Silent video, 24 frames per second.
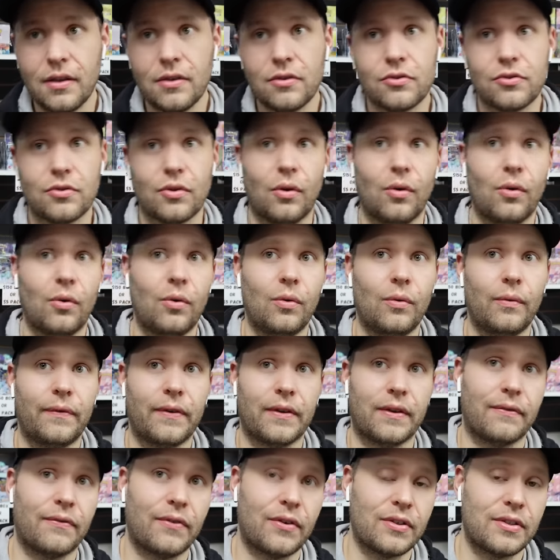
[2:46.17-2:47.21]
So for
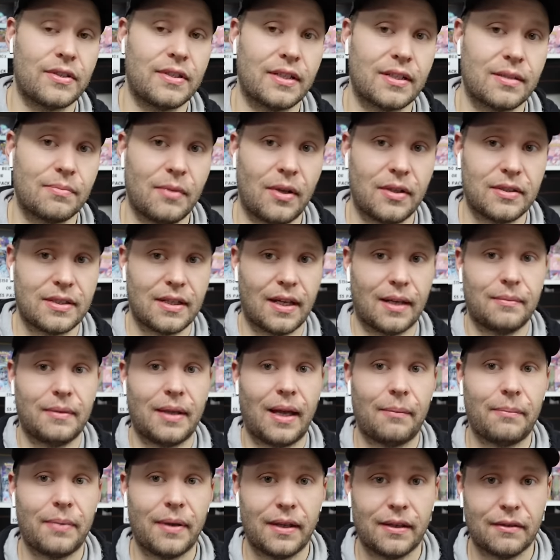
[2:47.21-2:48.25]
the first 6 months, I'm
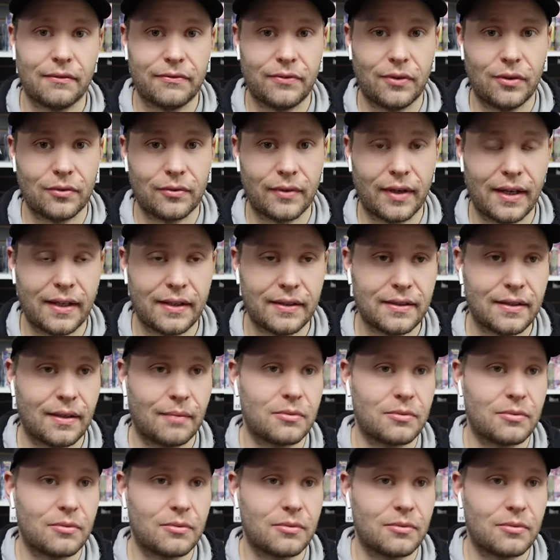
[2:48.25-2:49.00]
not paying full rent.